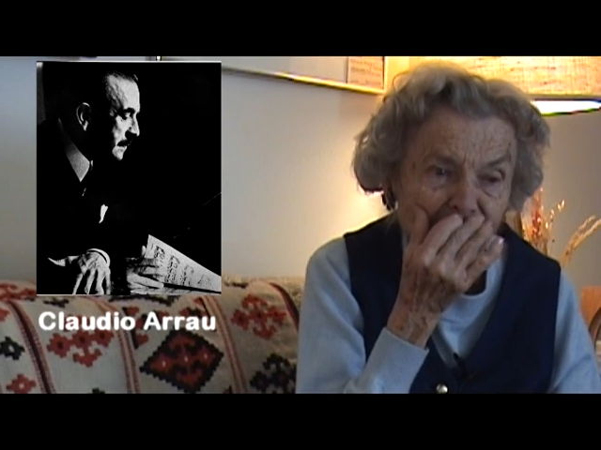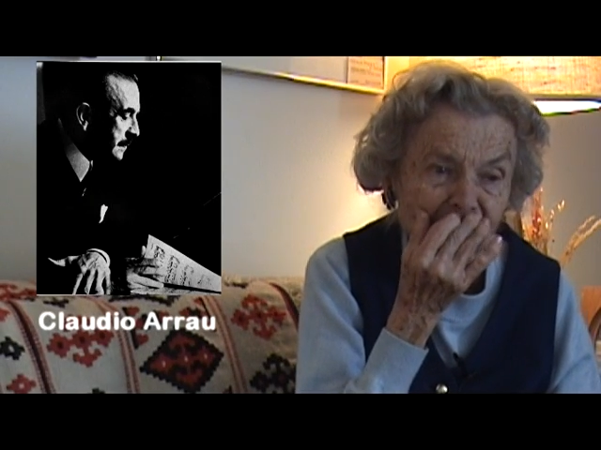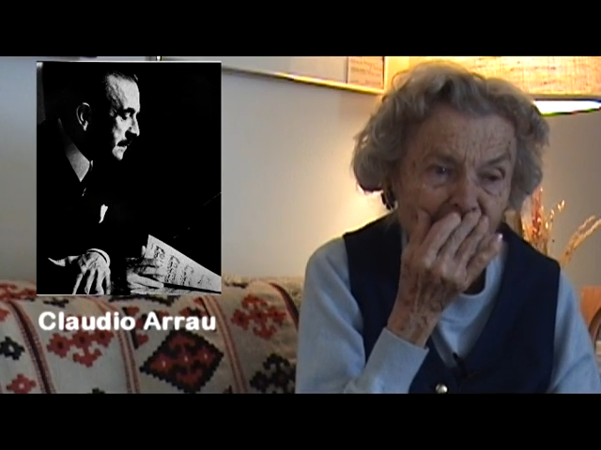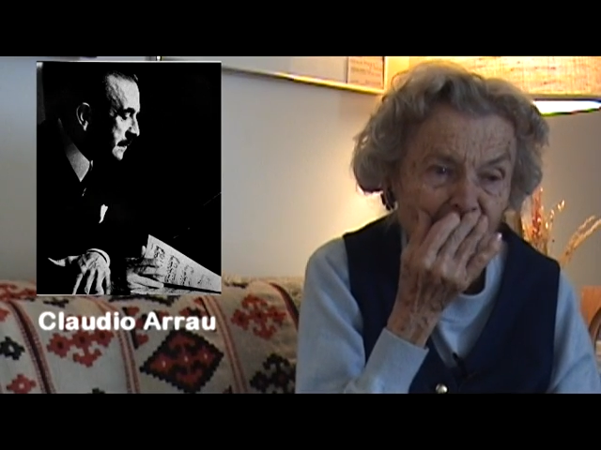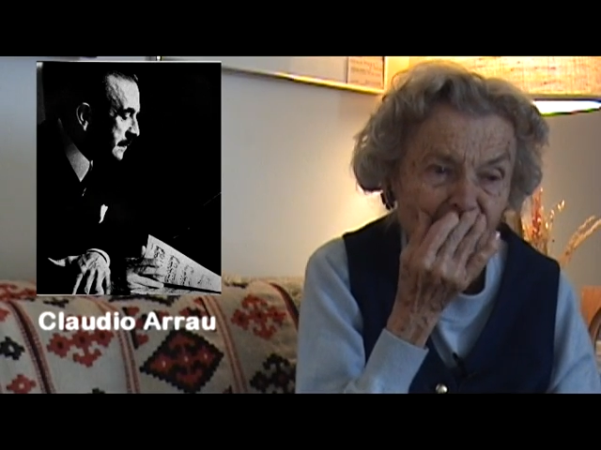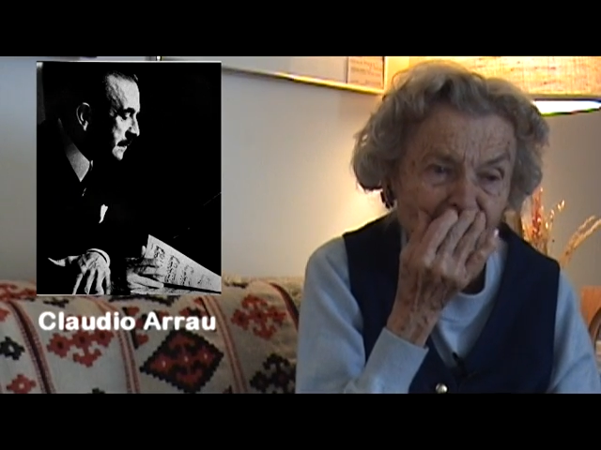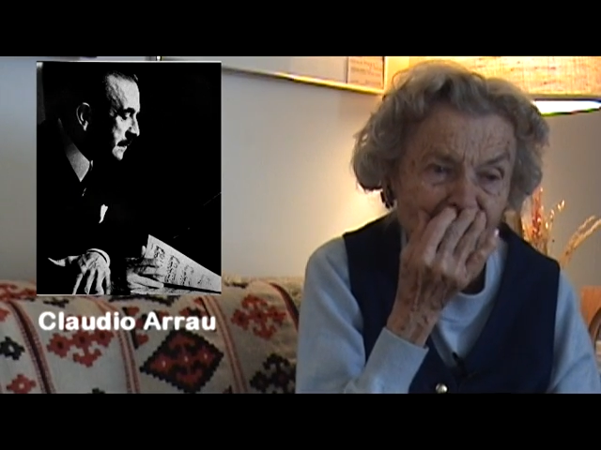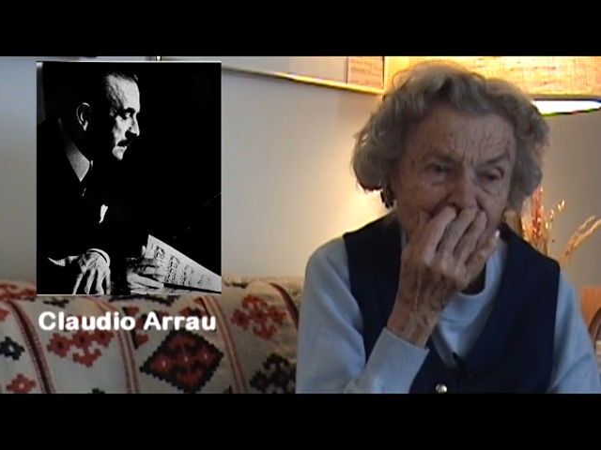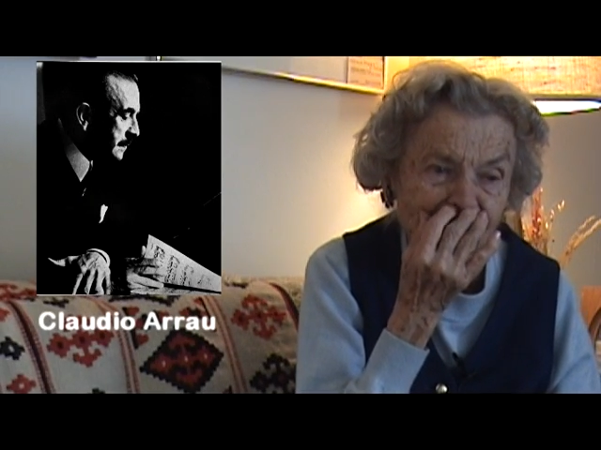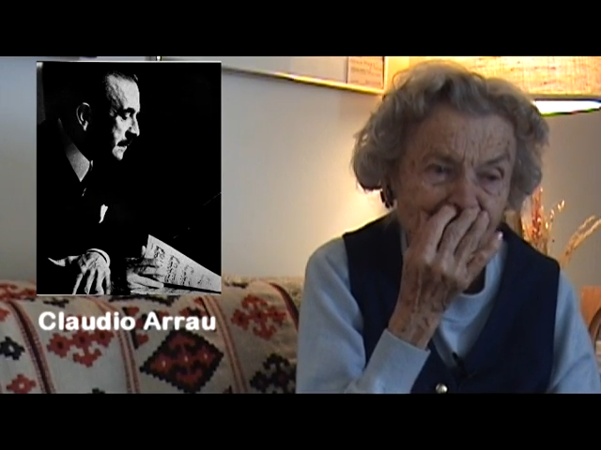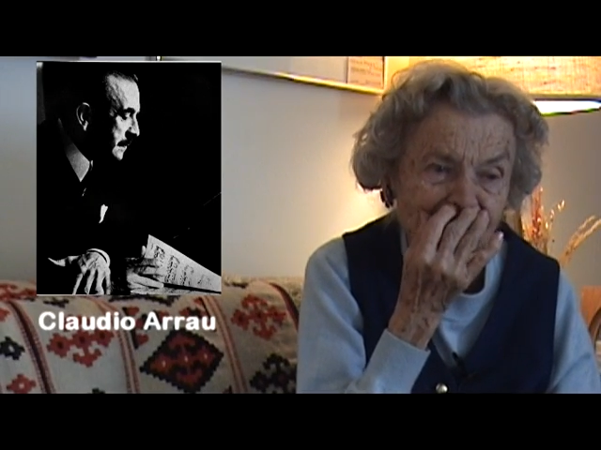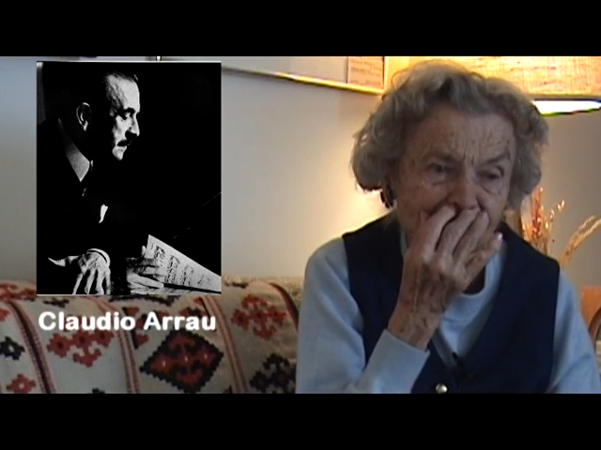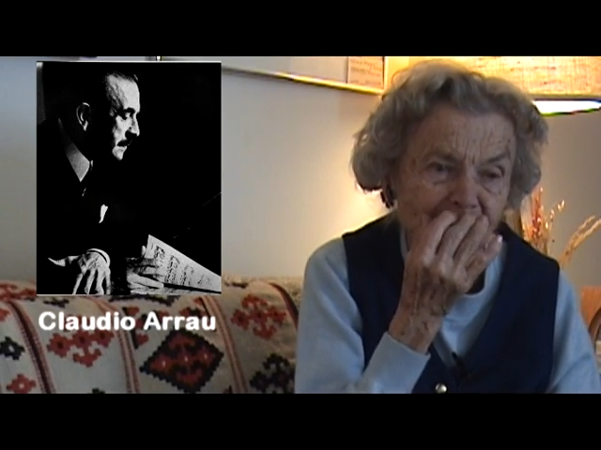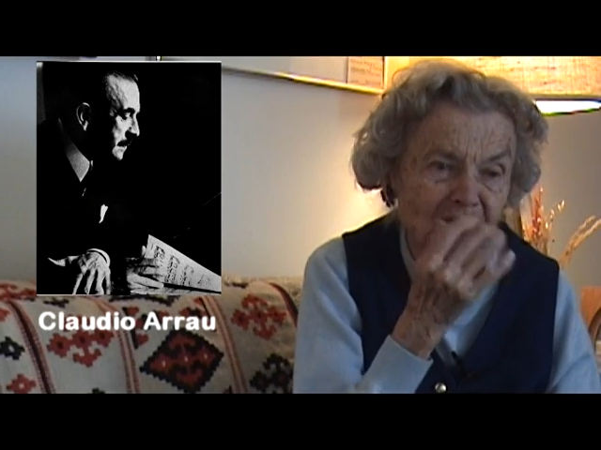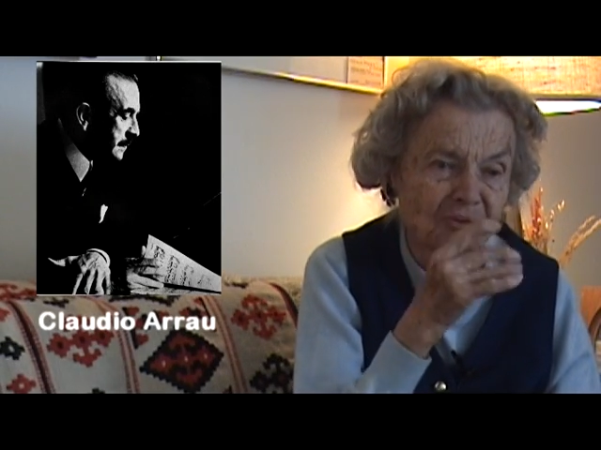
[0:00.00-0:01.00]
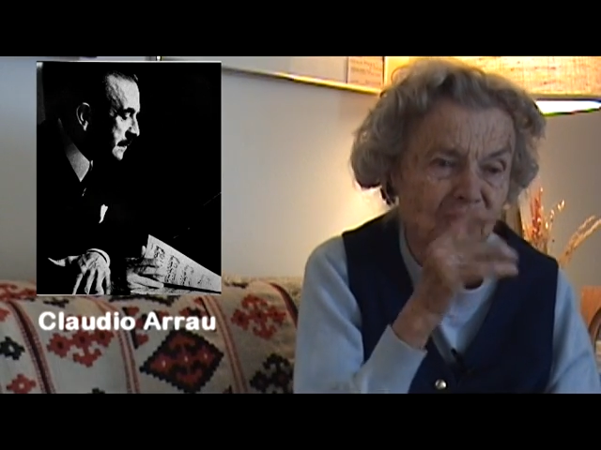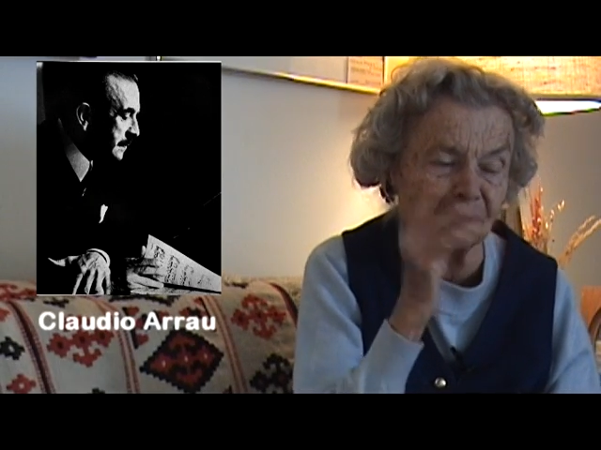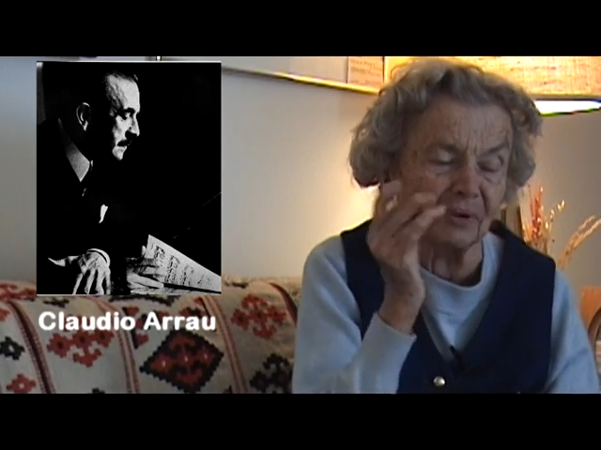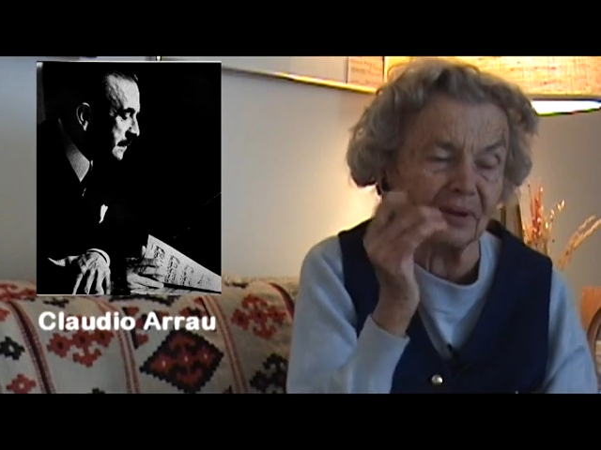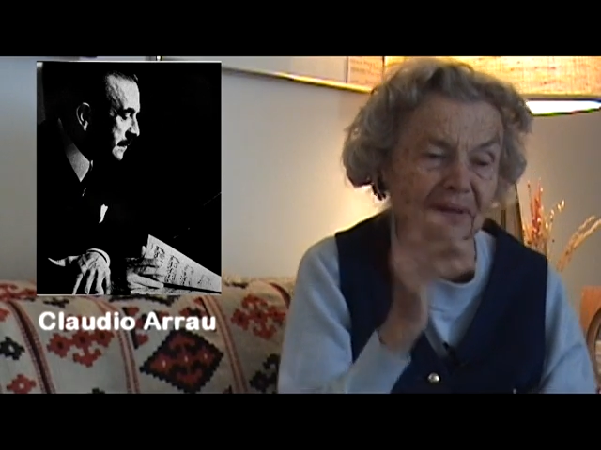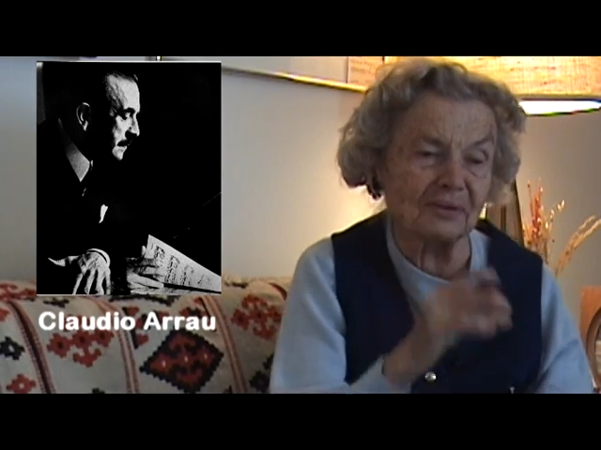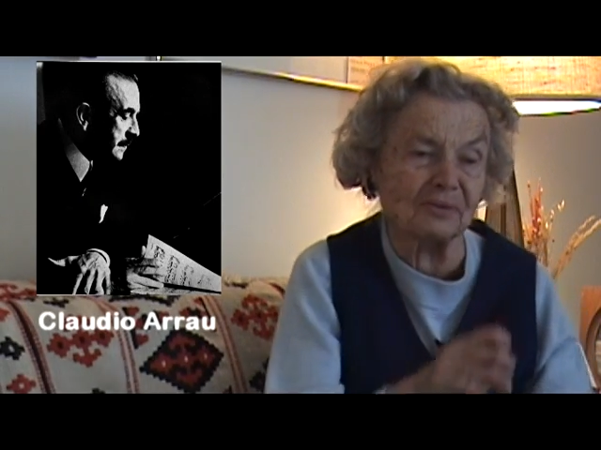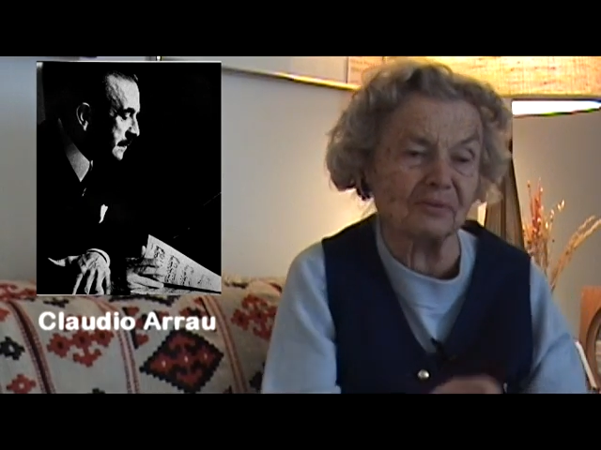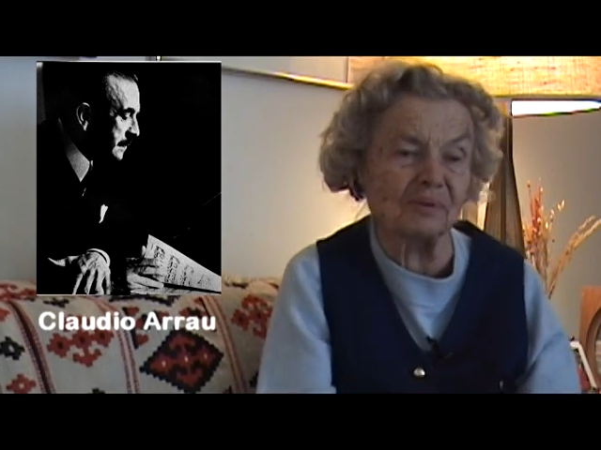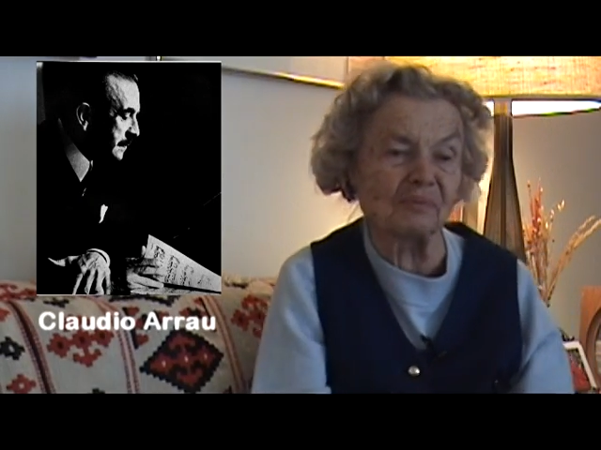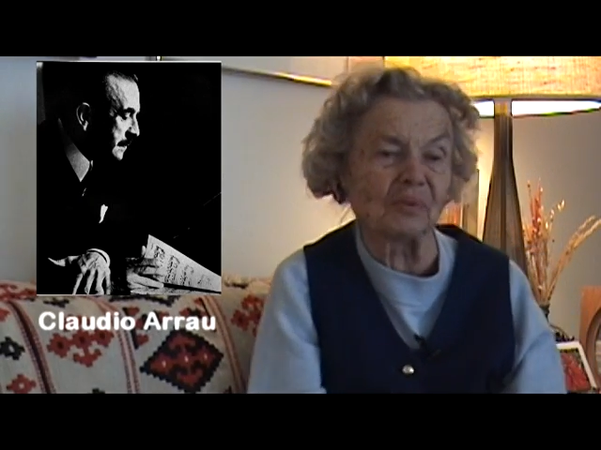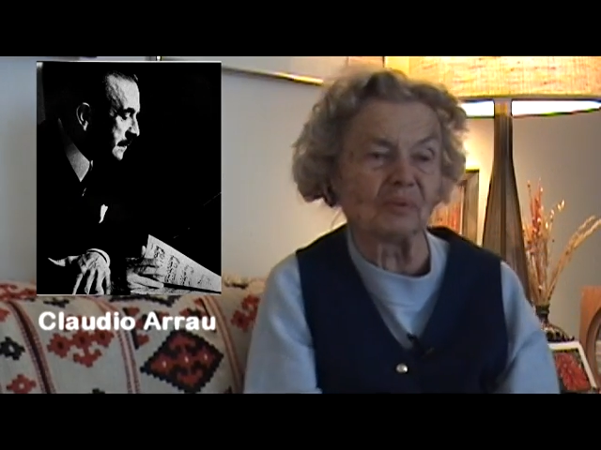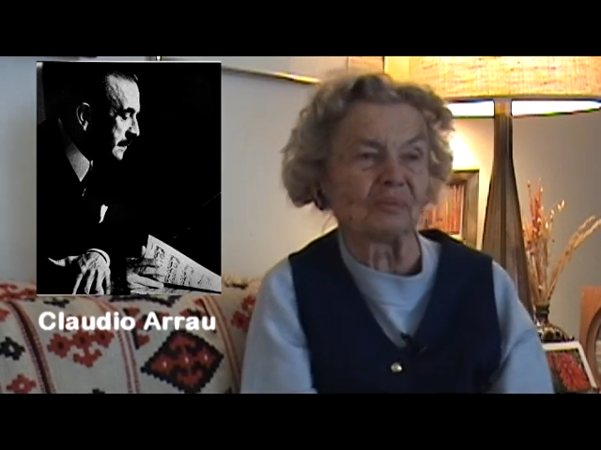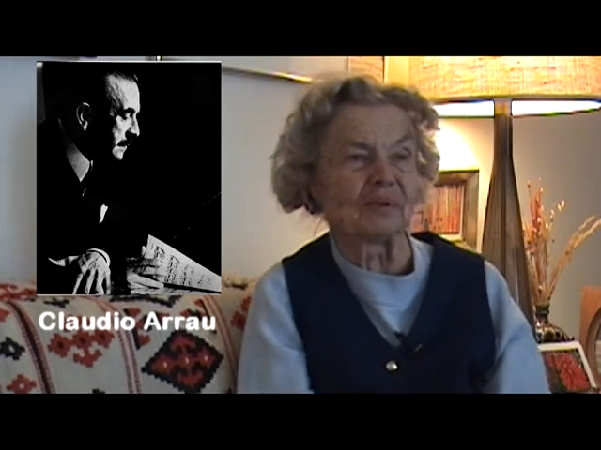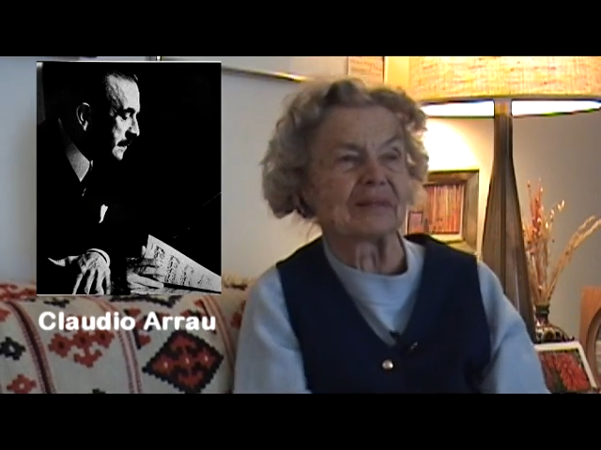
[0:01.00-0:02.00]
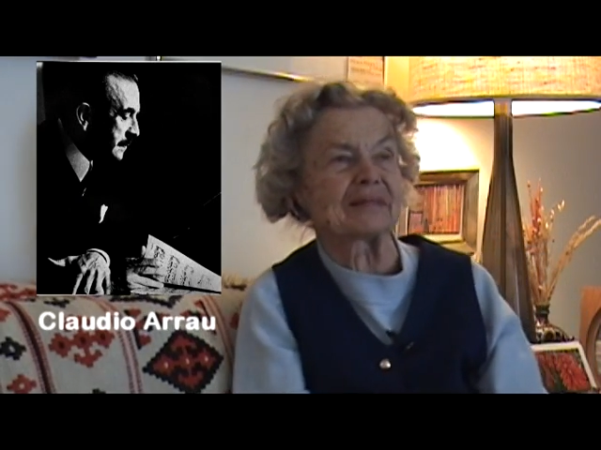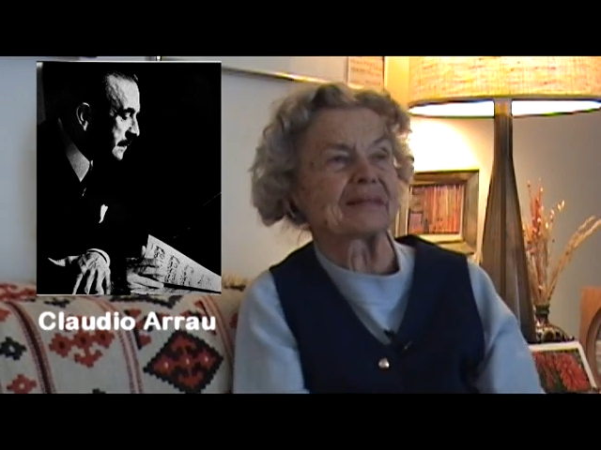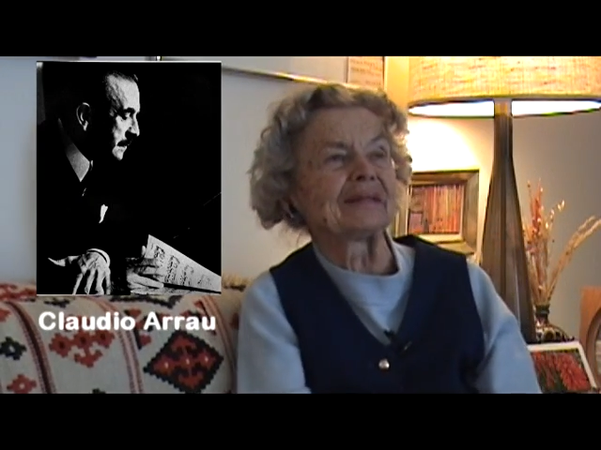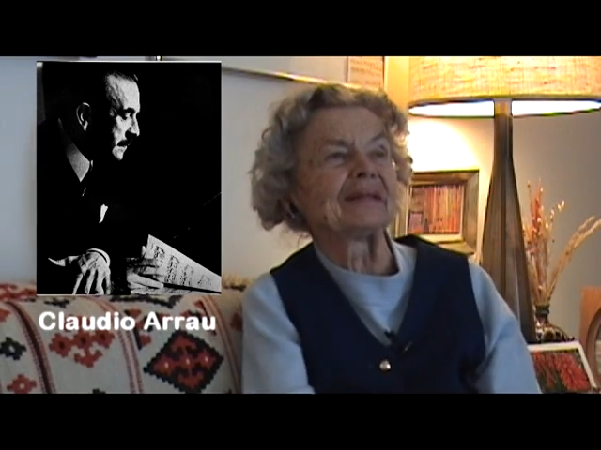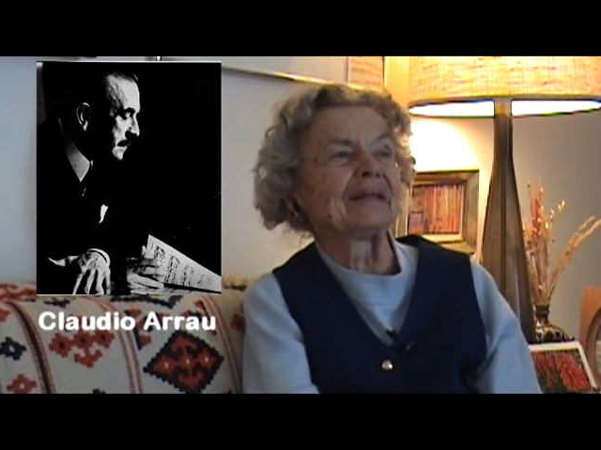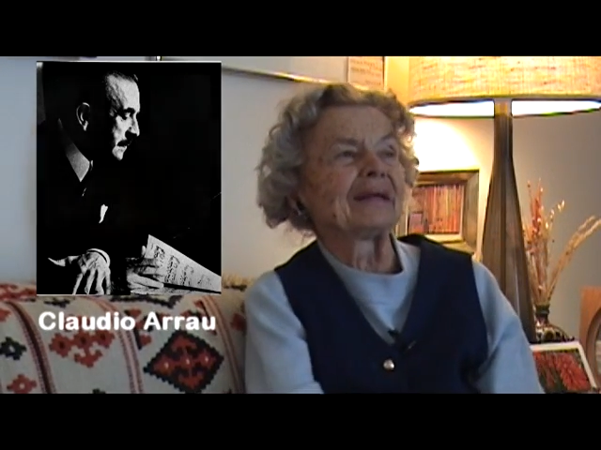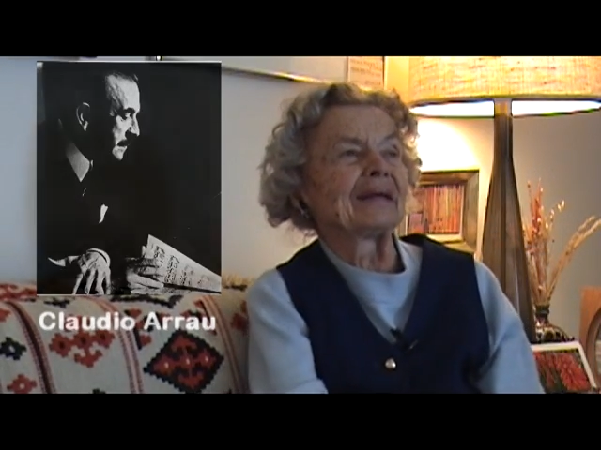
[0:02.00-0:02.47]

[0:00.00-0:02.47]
I'm hoping I can go through all the three movements